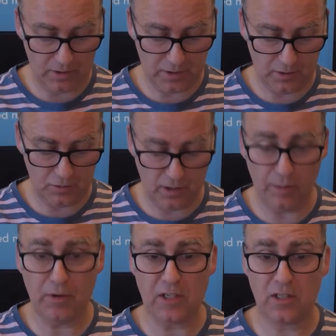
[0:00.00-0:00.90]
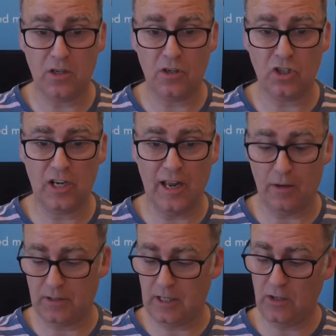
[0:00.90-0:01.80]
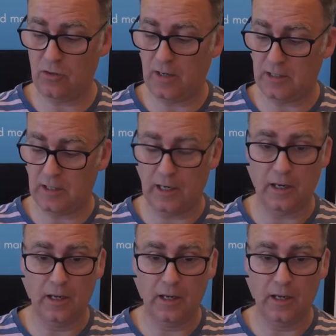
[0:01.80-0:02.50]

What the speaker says: So trying to press search now. It's interesting.